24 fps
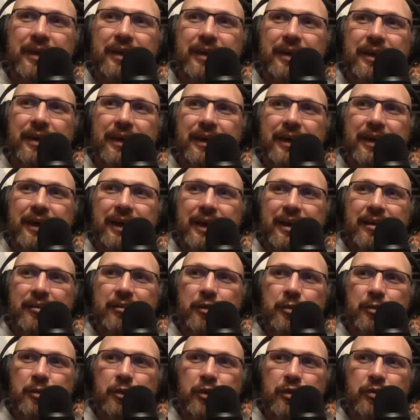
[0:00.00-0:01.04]
have the
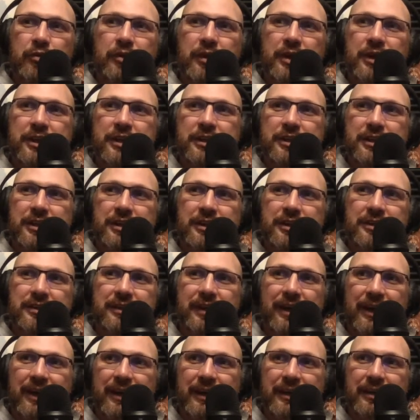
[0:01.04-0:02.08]
motivation and
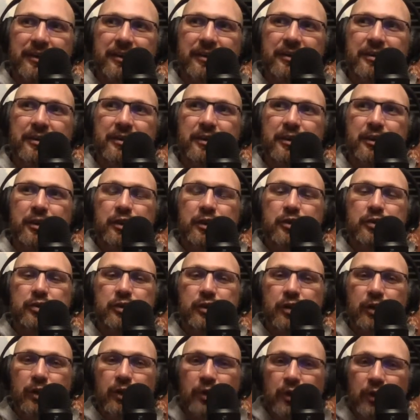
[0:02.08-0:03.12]
desire to
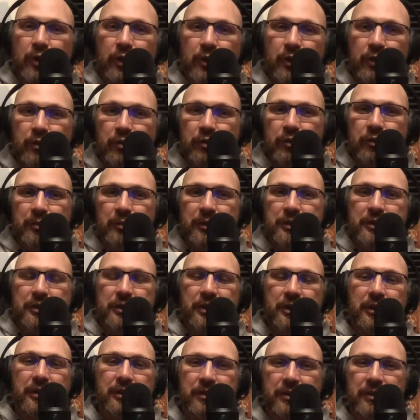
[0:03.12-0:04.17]
learn from each
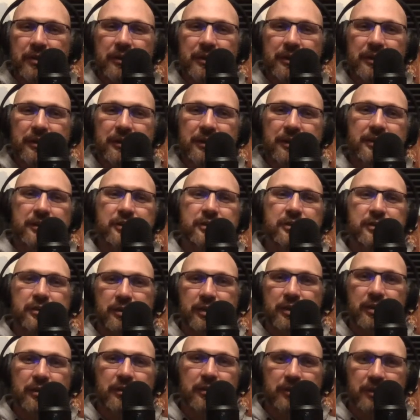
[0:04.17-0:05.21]
other and teach each
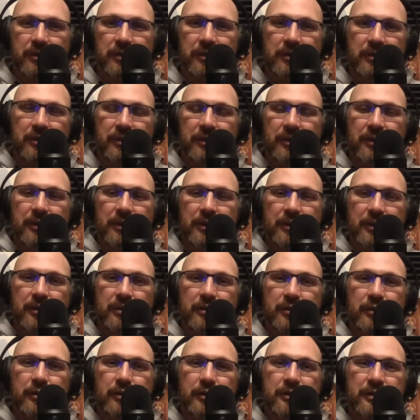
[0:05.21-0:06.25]
other.
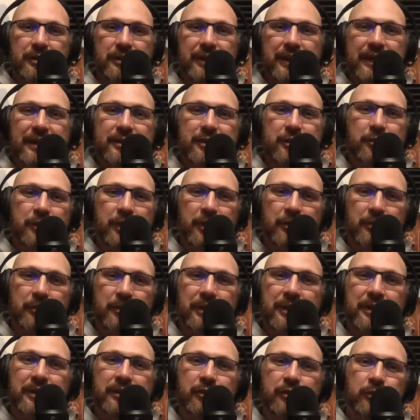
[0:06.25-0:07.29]
So it's less about me
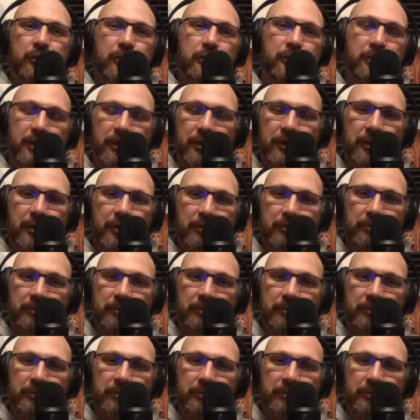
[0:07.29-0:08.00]
and it's more about them.